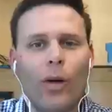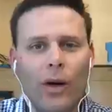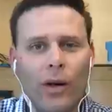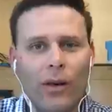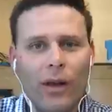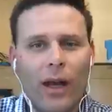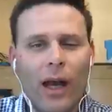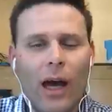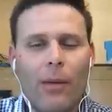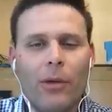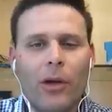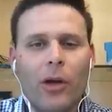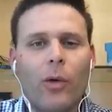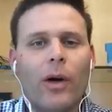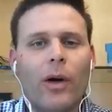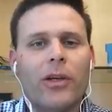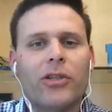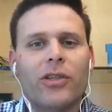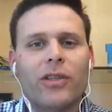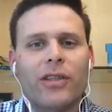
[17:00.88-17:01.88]
the common
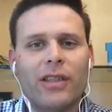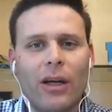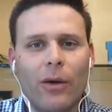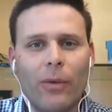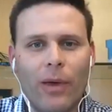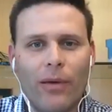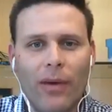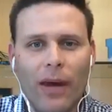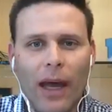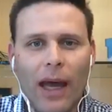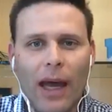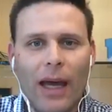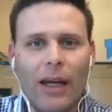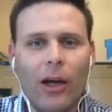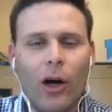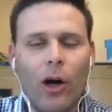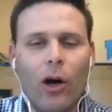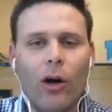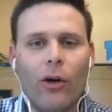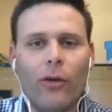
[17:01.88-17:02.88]
questions that we've had
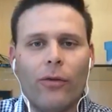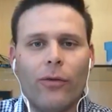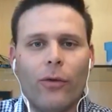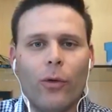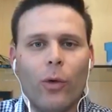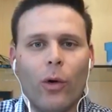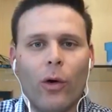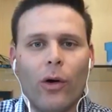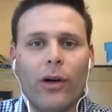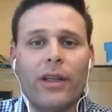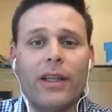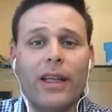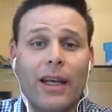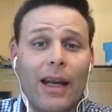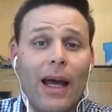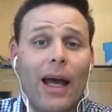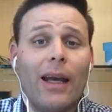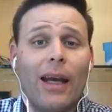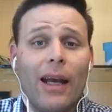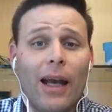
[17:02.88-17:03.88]
are for
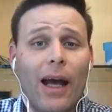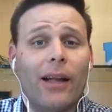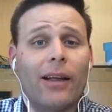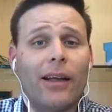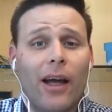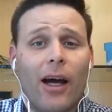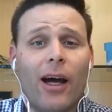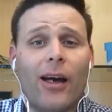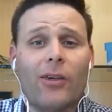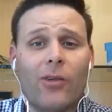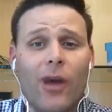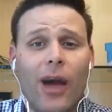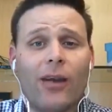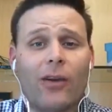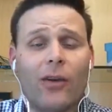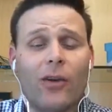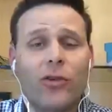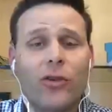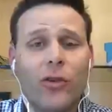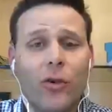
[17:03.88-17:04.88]
1099
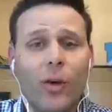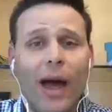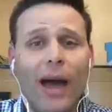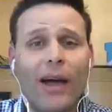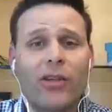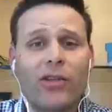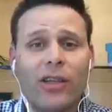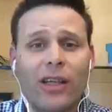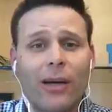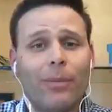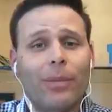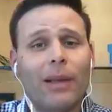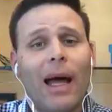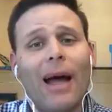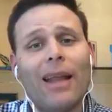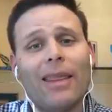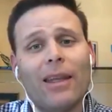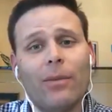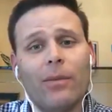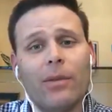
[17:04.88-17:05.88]
contractors who actually
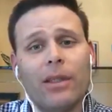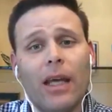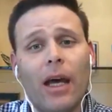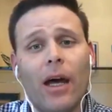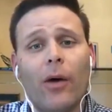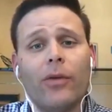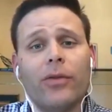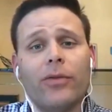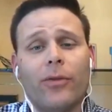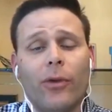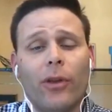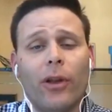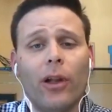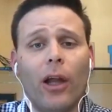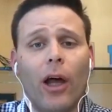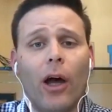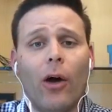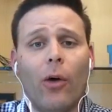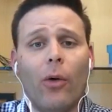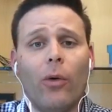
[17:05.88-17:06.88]
applied themselves for the
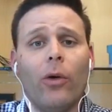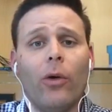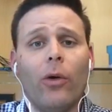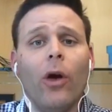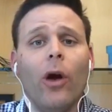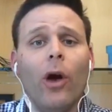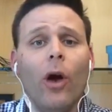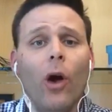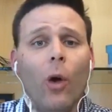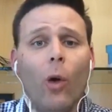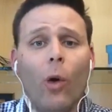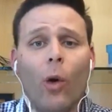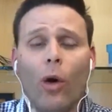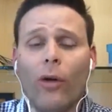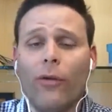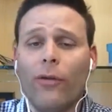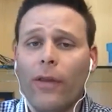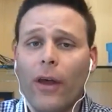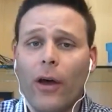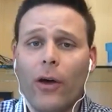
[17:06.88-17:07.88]
loan, or
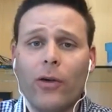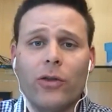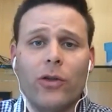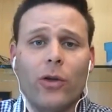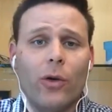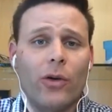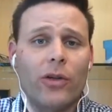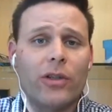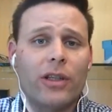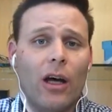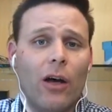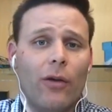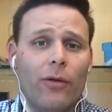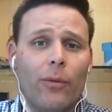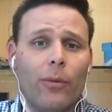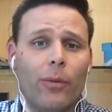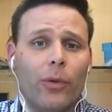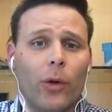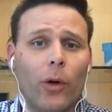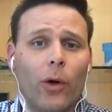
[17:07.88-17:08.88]
for those who are
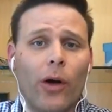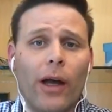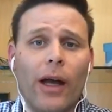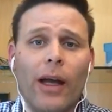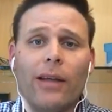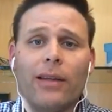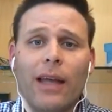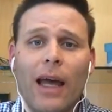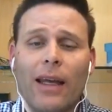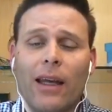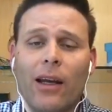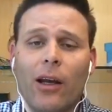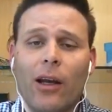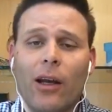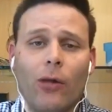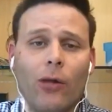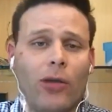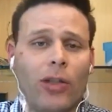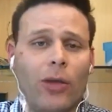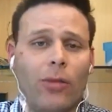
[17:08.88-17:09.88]
self-employed, taking
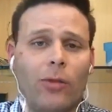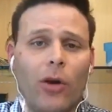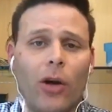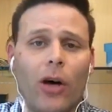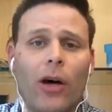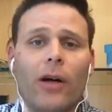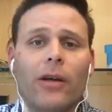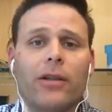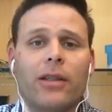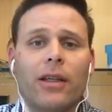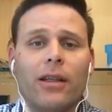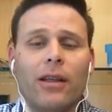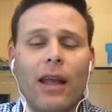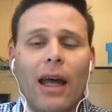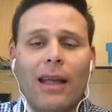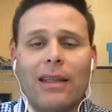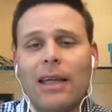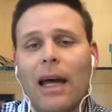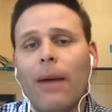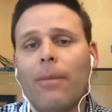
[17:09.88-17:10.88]
ownership draws and
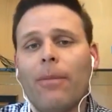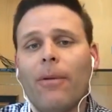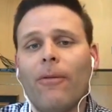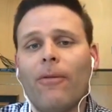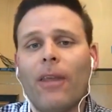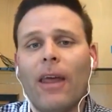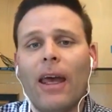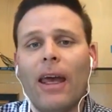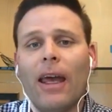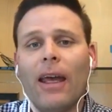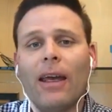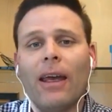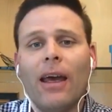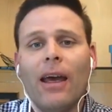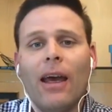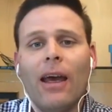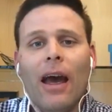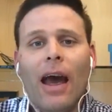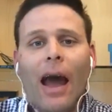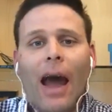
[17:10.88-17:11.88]
that type of thing.
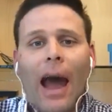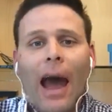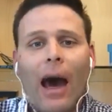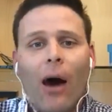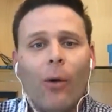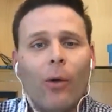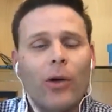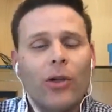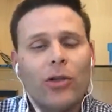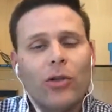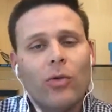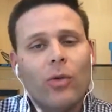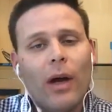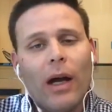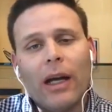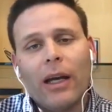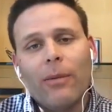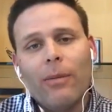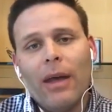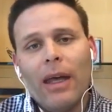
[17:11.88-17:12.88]
How would you
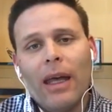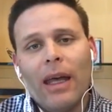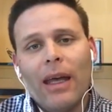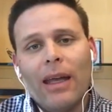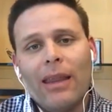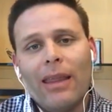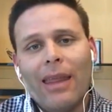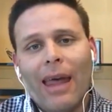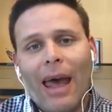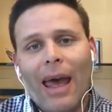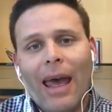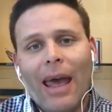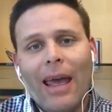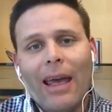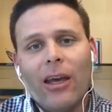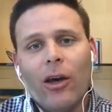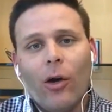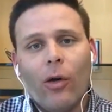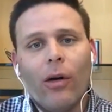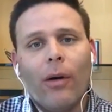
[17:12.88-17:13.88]
recommend they
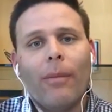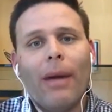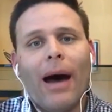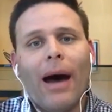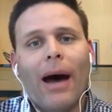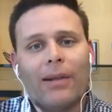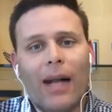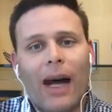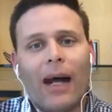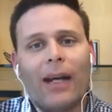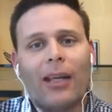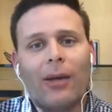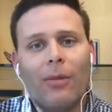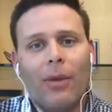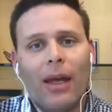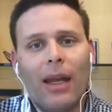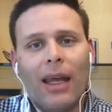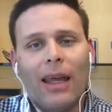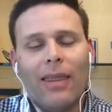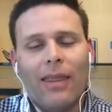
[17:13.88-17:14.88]
go about
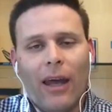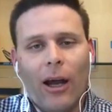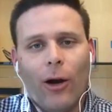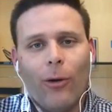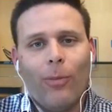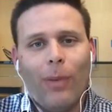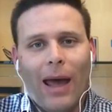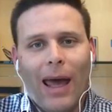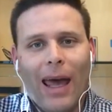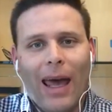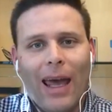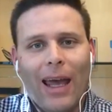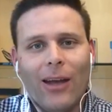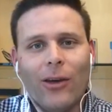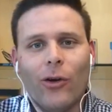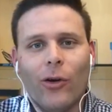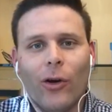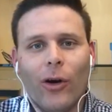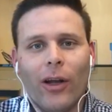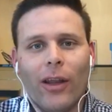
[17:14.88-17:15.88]
documenting their pay
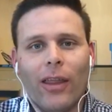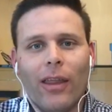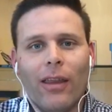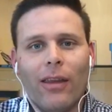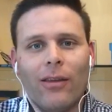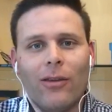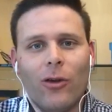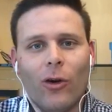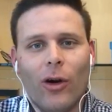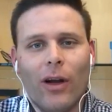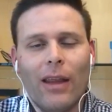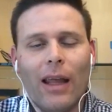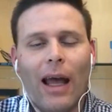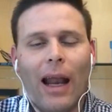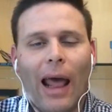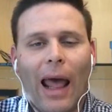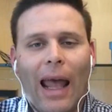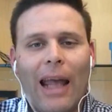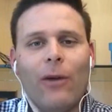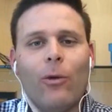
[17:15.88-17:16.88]
during
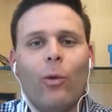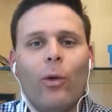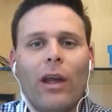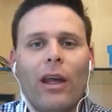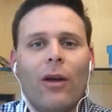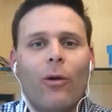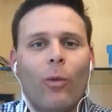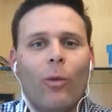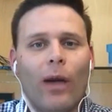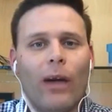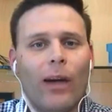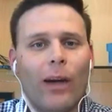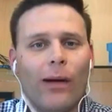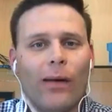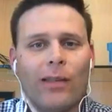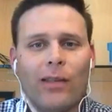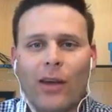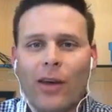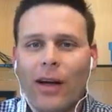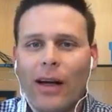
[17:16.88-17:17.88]
that 8-week window?
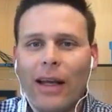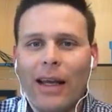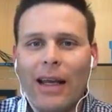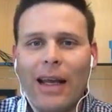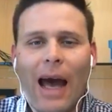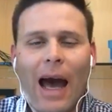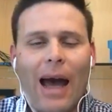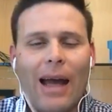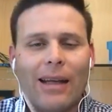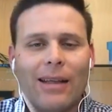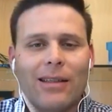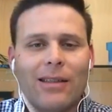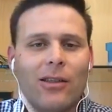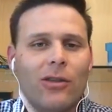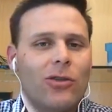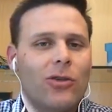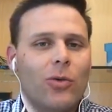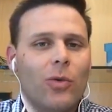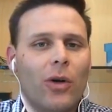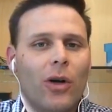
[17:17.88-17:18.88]
Is there any guidance
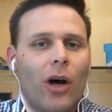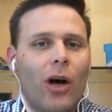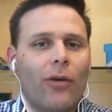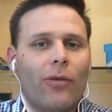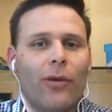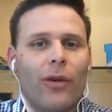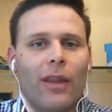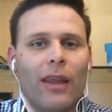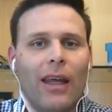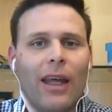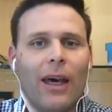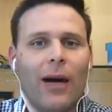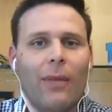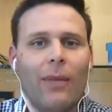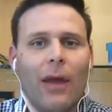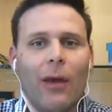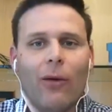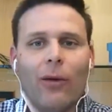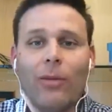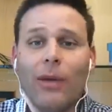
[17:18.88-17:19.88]
that you would offer them
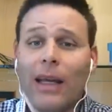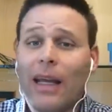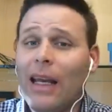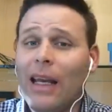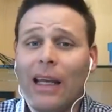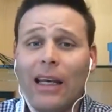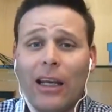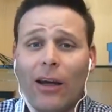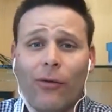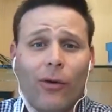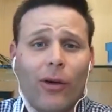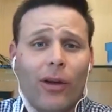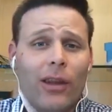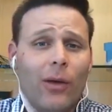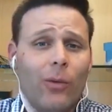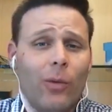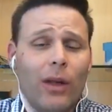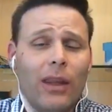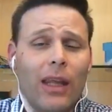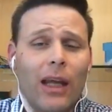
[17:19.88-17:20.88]
that would be any different
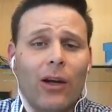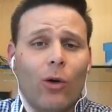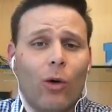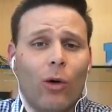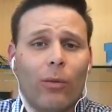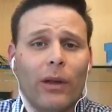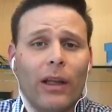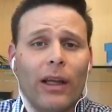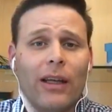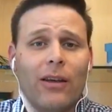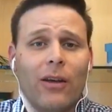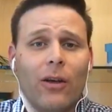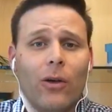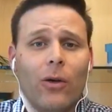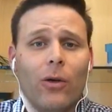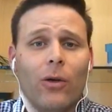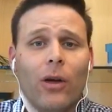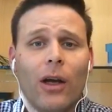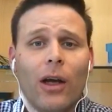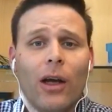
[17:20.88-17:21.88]
than what they normally
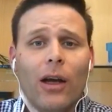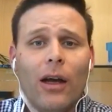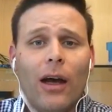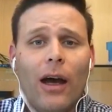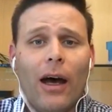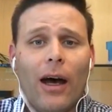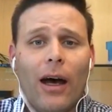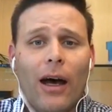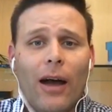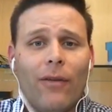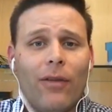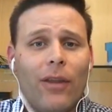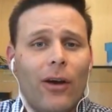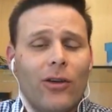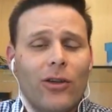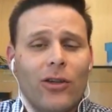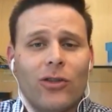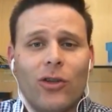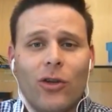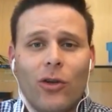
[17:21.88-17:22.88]
do? If they're
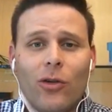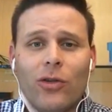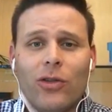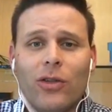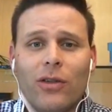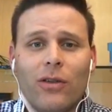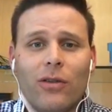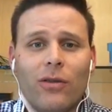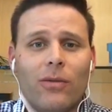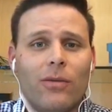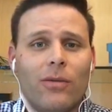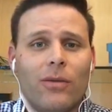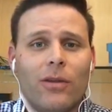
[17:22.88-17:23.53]
just used to